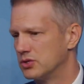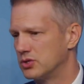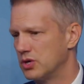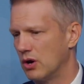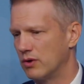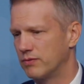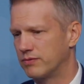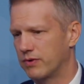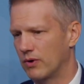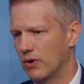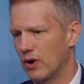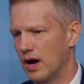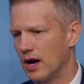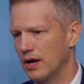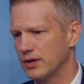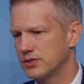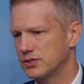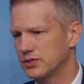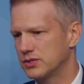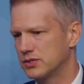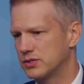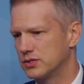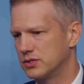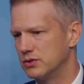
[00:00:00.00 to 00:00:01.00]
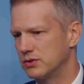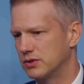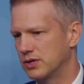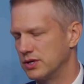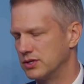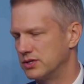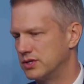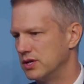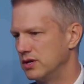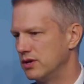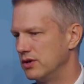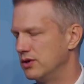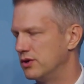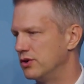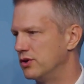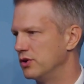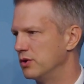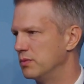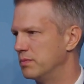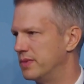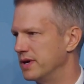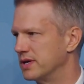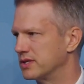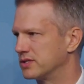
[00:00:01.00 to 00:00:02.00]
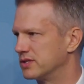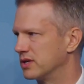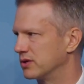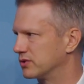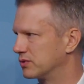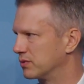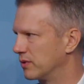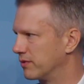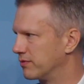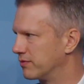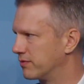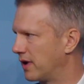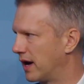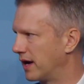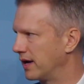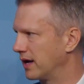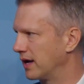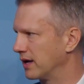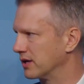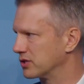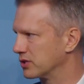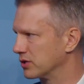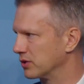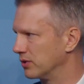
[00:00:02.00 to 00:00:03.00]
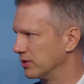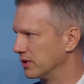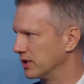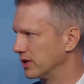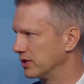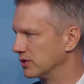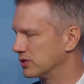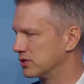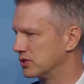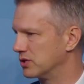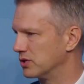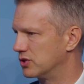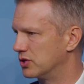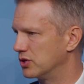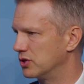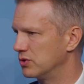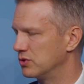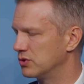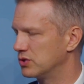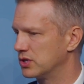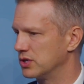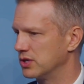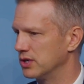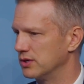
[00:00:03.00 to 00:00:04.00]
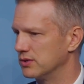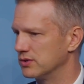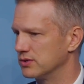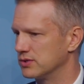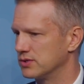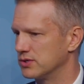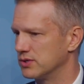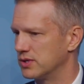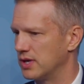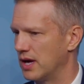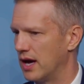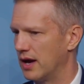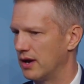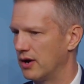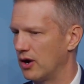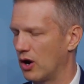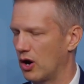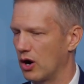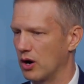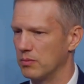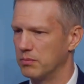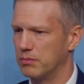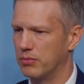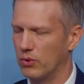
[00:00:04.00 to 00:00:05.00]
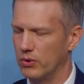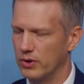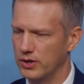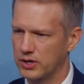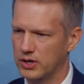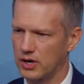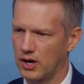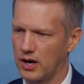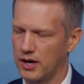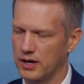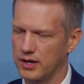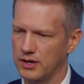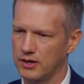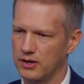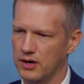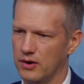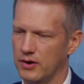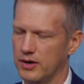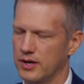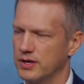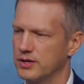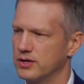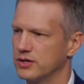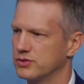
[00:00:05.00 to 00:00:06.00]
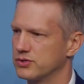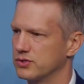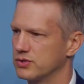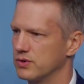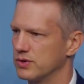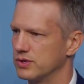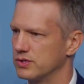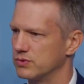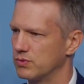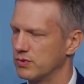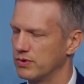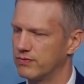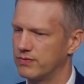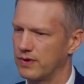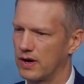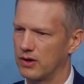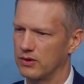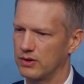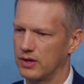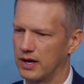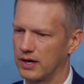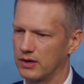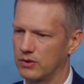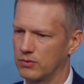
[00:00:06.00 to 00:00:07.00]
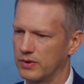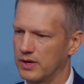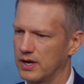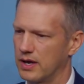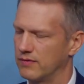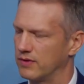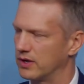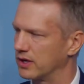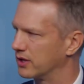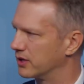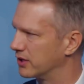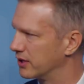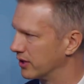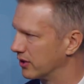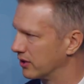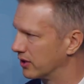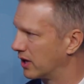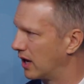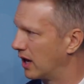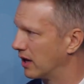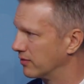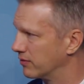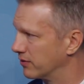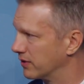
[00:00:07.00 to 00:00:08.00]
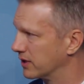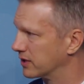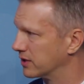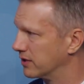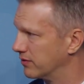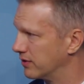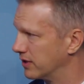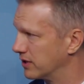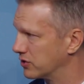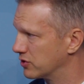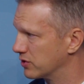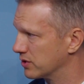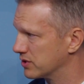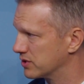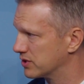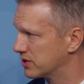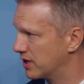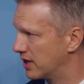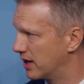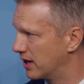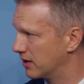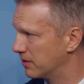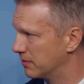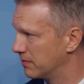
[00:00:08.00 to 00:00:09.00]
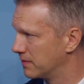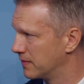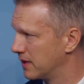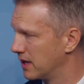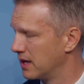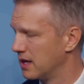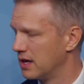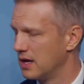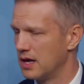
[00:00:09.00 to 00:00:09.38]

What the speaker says: So for us to continue to do business with financial institutions that are boycotting our industries, we felt like we have a clear conflict of interest there.